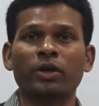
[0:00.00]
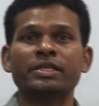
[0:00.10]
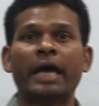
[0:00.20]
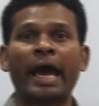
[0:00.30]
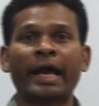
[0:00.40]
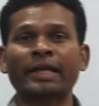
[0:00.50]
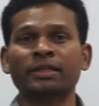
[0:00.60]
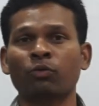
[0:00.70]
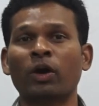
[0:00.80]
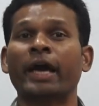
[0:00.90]

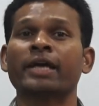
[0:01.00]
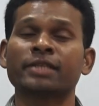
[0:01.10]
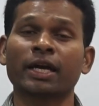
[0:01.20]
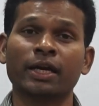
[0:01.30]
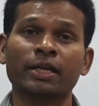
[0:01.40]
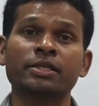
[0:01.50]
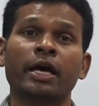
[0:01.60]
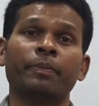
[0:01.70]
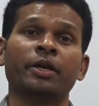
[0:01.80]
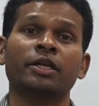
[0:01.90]
what exactly is
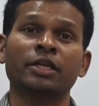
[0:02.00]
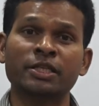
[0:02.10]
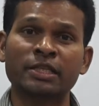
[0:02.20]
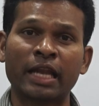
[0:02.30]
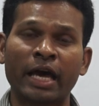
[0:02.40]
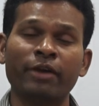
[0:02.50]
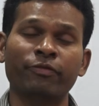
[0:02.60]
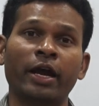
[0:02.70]
happening in his life